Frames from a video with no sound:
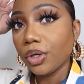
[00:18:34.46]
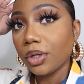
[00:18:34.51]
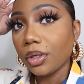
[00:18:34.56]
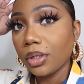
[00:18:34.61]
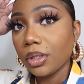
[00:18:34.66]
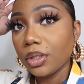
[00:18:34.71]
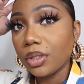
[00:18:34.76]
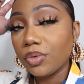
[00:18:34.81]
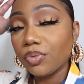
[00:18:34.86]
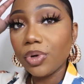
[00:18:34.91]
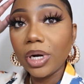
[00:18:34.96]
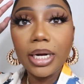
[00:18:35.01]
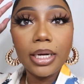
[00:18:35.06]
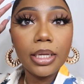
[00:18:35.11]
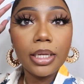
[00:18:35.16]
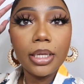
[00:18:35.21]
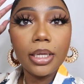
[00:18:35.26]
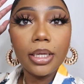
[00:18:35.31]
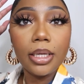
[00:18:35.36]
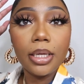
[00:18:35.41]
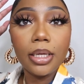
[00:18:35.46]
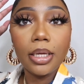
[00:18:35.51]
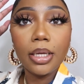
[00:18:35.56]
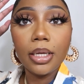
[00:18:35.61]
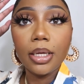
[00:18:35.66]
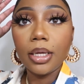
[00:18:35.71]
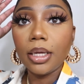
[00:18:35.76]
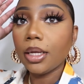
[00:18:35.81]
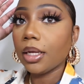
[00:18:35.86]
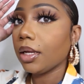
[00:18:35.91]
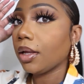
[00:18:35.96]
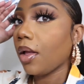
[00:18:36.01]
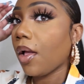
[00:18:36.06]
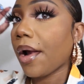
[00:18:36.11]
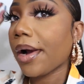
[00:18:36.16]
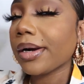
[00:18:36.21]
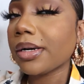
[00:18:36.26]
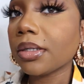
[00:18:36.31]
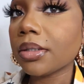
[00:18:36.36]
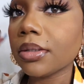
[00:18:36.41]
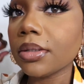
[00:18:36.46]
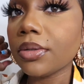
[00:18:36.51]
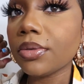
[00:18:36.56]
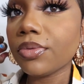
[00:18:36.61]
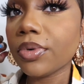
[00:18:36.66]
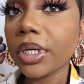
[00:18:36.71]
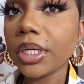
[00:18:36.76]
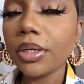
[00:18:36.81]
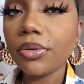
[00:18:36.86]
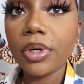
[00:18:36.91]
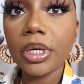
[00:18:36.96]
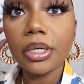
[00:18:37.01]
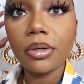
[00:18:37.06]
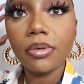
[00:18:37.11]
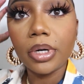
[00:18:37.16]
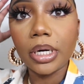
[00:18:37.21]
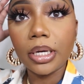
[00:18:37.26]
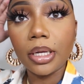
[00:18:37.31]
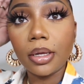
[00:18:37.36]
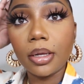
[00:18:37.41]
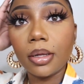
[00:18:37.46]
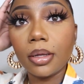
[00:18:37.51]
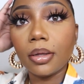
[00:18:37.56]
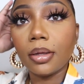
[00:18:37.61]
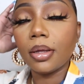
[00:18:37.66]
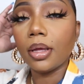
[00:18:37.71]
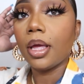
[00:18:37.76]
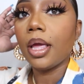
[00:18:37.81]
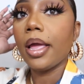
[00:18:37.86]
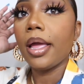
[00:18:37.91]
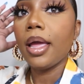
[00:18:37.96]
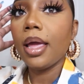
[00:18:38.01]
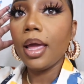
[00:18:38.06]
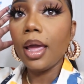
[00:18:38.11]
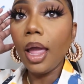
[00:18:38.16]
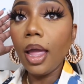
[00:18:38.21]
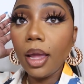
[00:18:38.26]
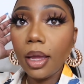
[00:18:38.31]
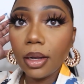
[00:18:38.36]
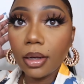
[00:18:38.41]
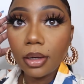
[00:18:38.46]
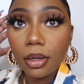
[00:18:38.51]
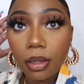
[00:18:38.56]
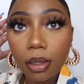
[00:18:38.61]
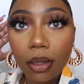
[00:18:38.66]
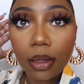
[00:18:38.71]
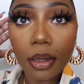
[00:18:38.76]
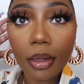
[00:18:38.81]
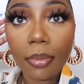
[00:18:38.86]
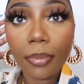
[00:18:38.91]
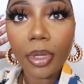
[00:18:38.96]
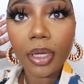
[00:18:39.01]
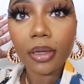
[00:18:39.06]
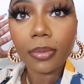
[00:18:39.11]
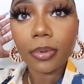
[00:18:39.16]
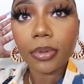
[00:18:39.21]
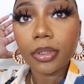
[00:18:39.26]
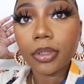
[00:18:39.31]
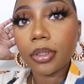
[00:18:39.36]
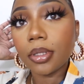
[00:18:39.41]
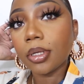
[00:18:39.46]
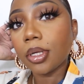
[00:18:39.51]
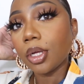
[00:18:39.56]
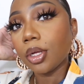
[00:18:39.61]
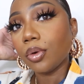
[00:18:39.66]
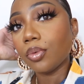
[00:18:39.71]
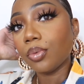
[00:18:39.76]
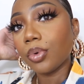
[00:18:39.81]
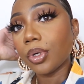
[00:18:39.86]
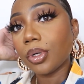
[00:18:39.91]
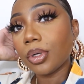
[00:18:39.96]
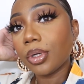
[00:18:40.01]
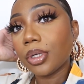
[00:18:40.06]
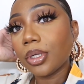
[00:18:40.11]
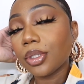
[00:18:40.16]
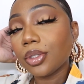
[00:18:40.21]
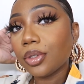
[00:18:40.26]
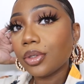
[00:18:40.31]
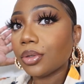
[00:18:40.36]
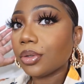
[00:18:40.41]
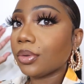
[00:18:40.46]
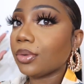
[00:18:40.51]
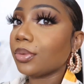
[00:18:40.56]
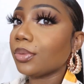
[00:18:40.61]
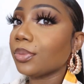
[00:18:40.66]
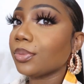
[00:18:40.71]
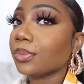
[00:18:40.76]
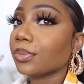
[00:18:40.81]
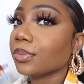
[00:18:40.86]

girl is ready. Ready, ready, ready. And makeup is looking real good too.